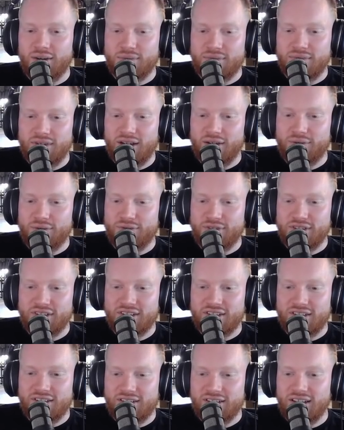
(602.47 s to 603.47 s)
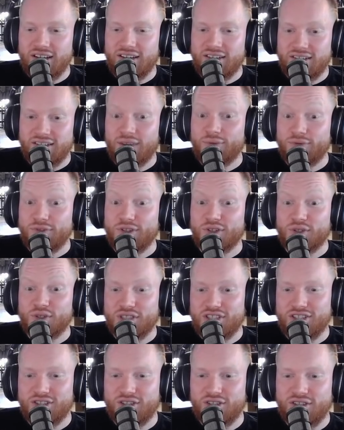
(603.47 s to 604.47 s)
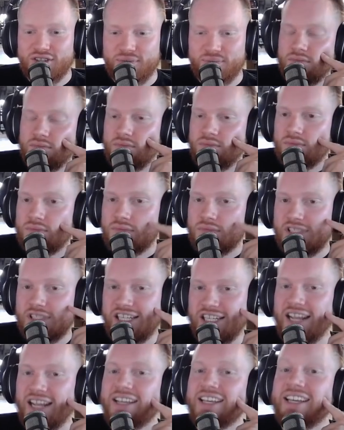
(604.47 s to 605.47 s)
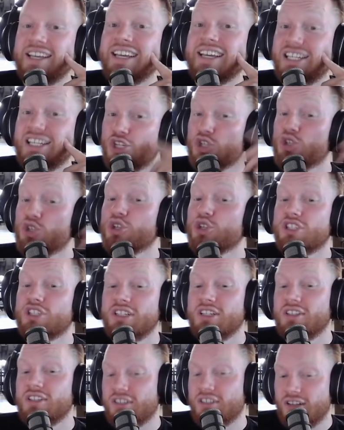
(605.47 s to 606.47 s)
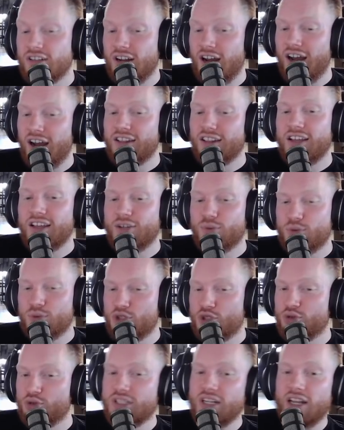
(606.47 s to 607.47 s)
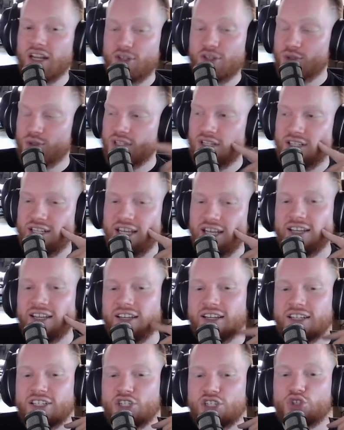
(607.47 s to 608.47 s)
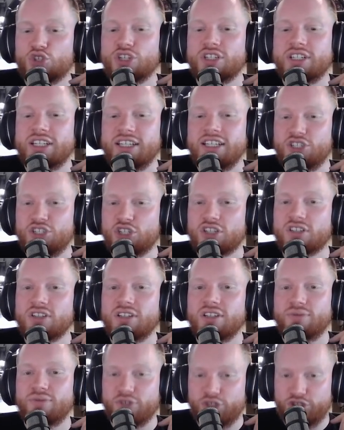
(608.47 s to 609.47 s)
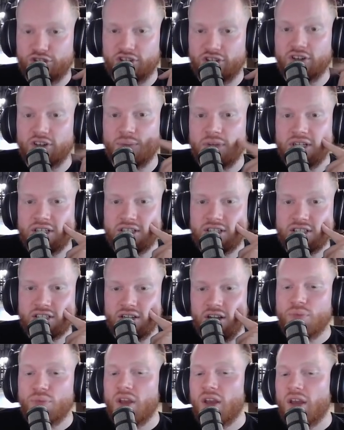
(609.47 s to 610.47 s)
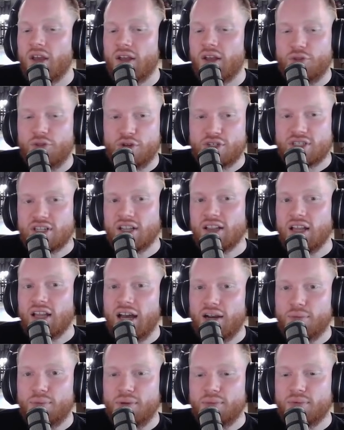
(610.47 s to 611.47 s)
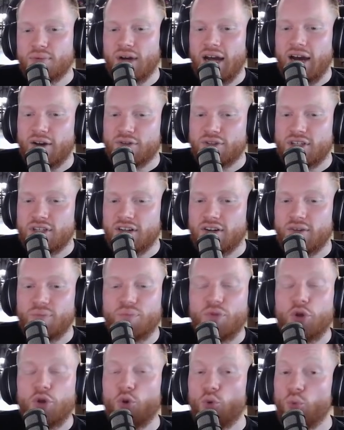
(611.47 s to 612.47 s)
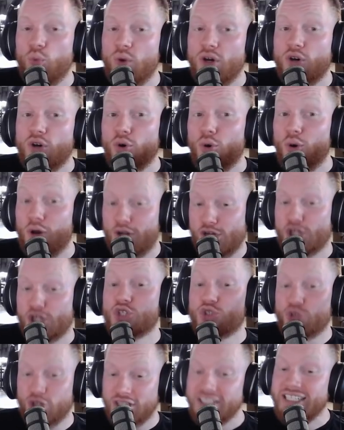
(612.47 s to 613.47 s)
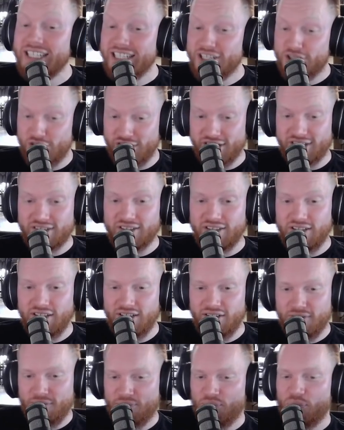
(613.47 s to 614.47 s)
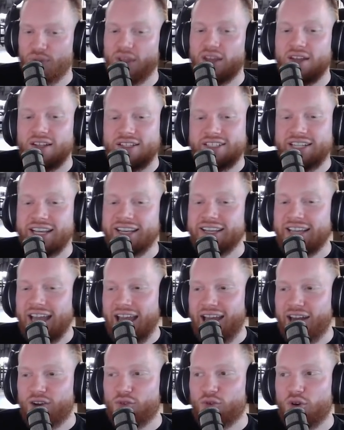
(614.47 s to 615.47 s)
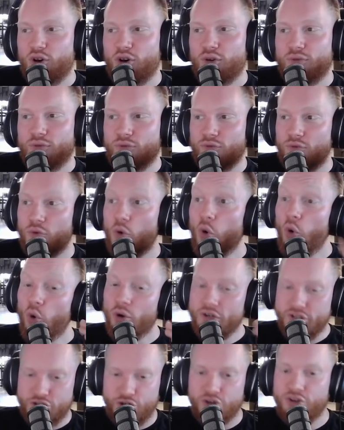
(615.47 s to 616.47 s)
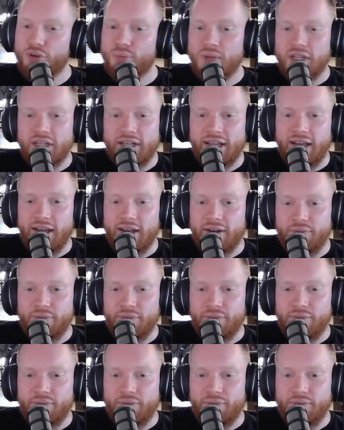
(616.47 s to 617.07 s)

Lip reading: I feel it. Like I'm feeling good. Taking it I like what you said. You said taking it strategically for tournaments. There's a lot of people out there who will strategically take Adderall on tournament day.